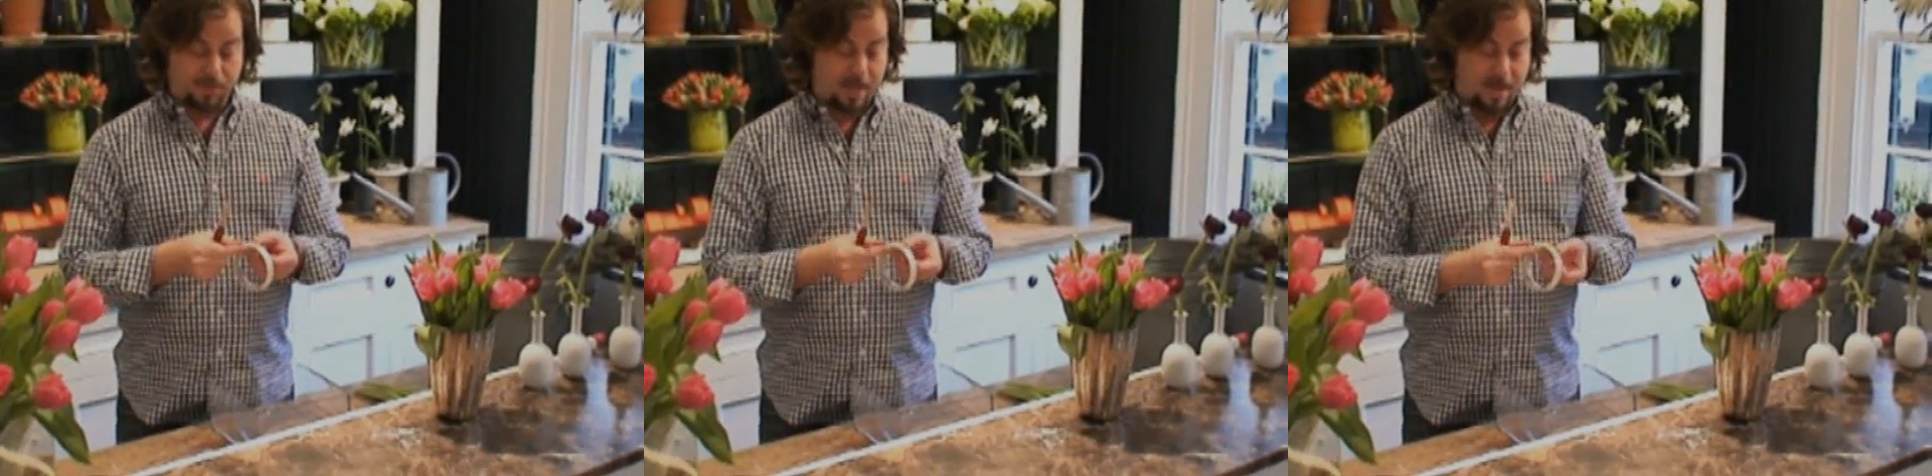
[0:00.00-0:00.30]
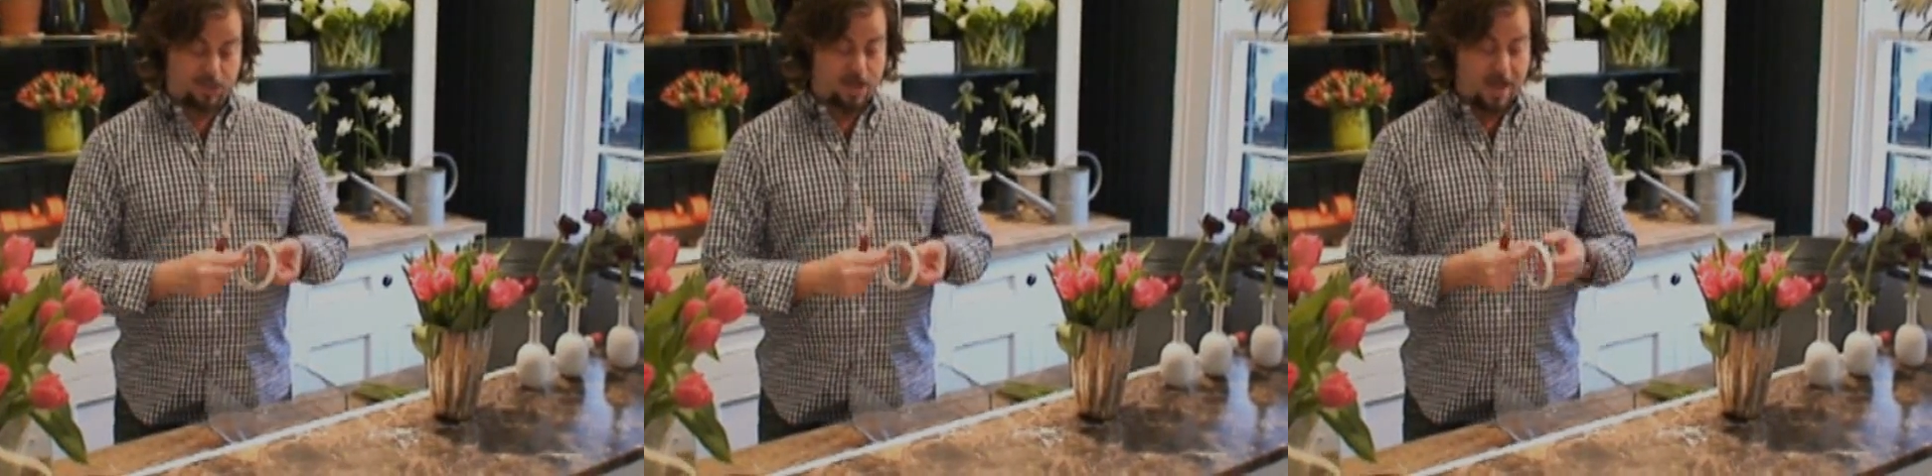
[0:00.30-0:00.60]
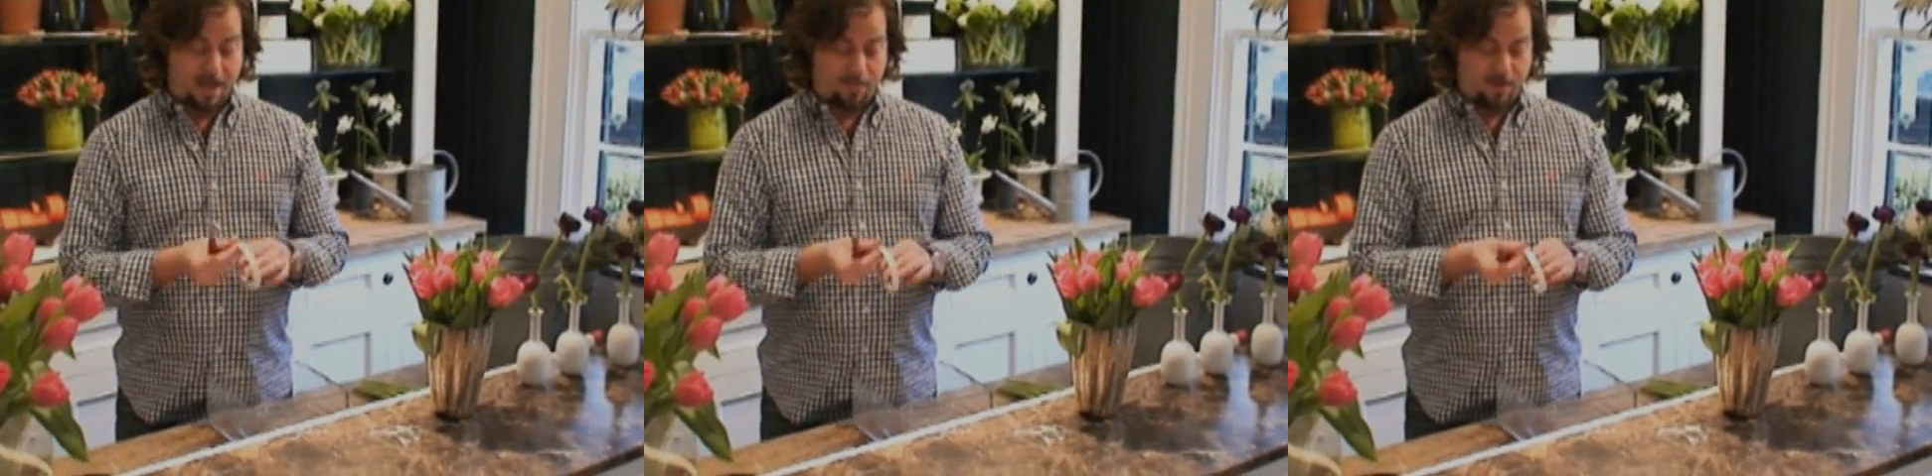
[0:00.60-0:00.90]
scotch
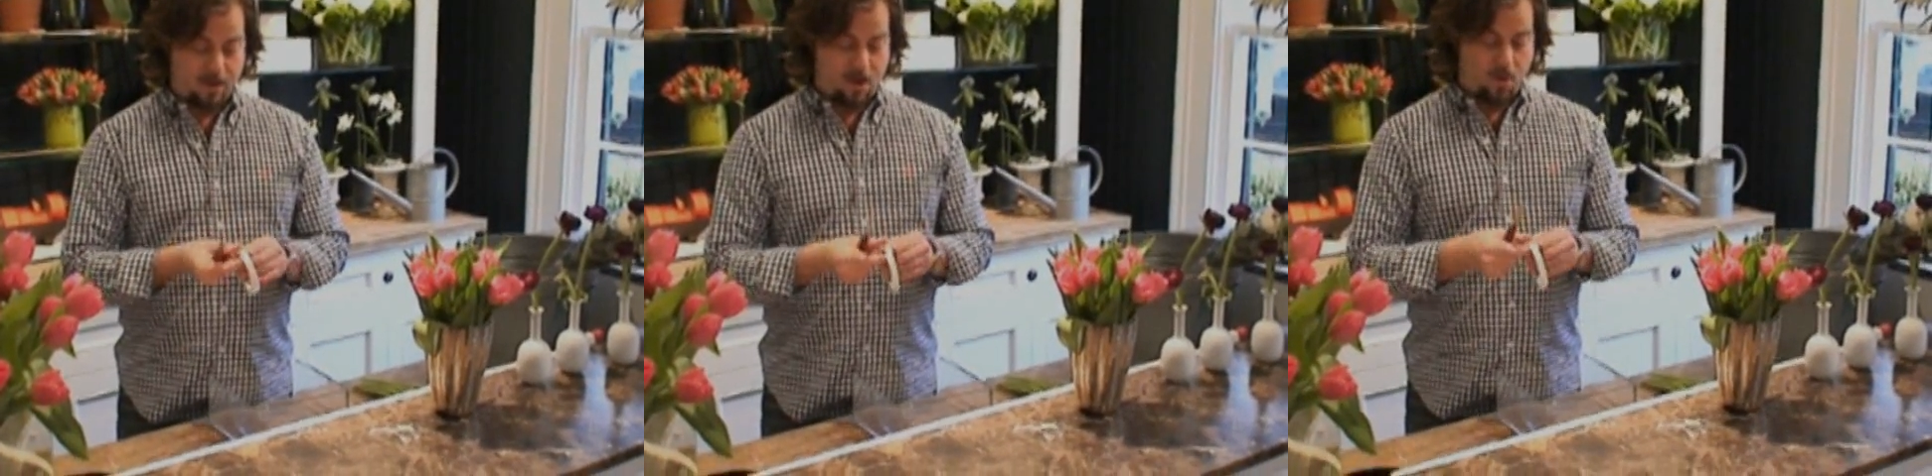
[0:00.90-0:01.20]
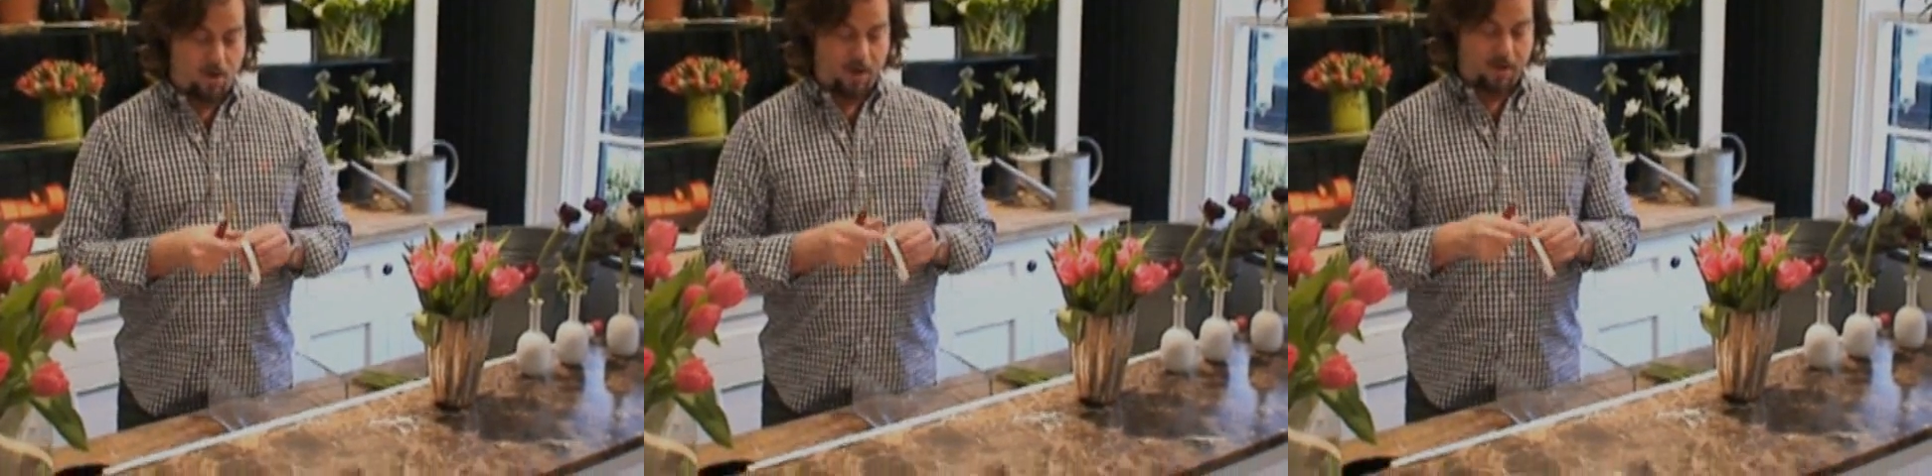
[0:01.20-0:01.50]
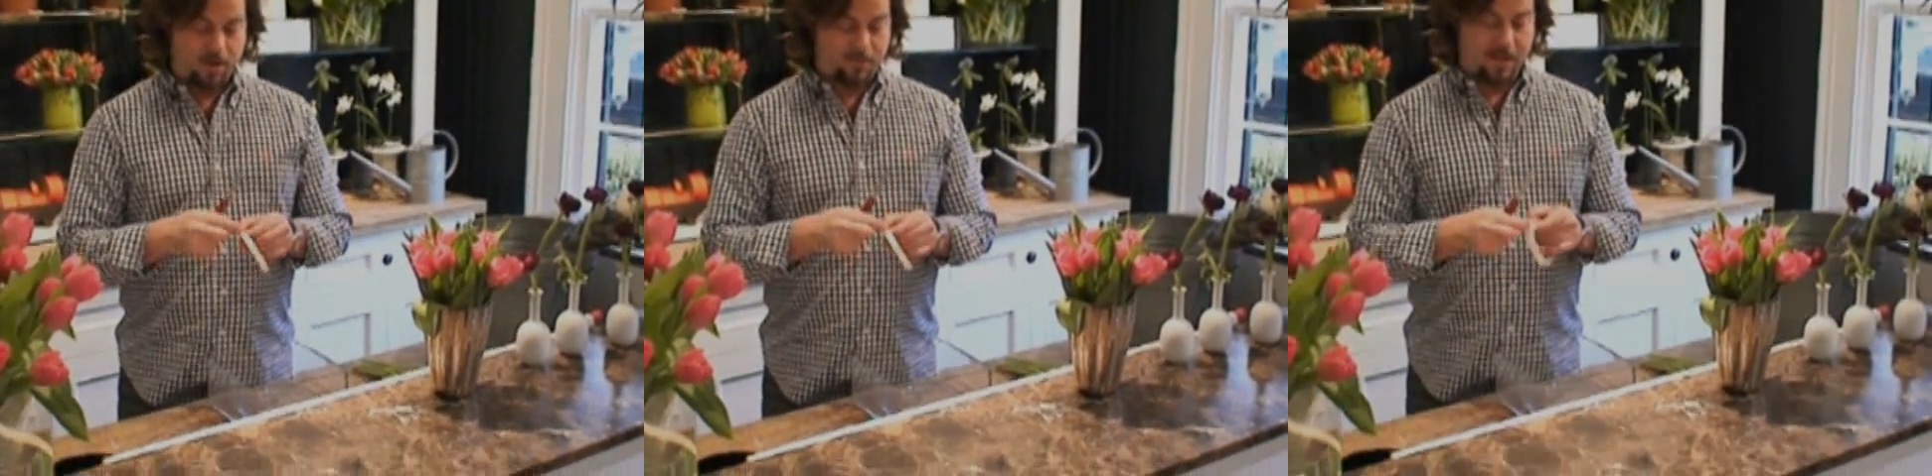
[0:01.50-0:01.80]
tape, or you can use